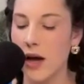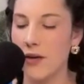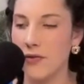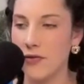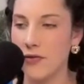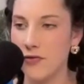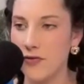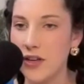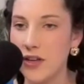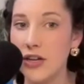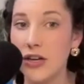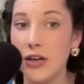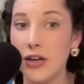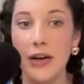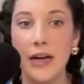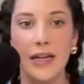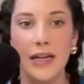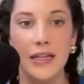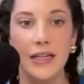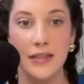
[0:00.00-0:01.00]
A
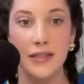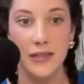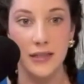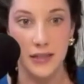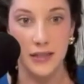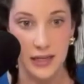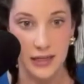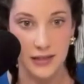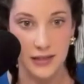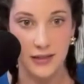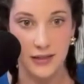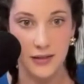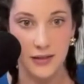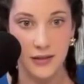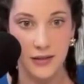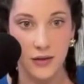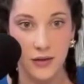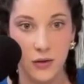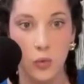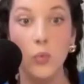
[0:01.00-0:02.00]
fear
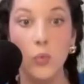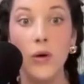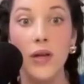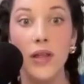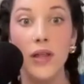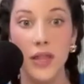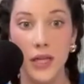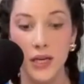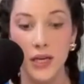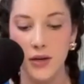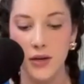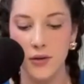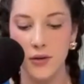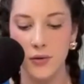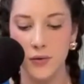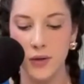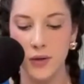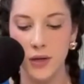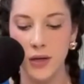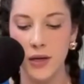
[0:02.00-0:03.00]
exists within
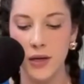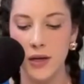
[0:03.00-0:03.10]
you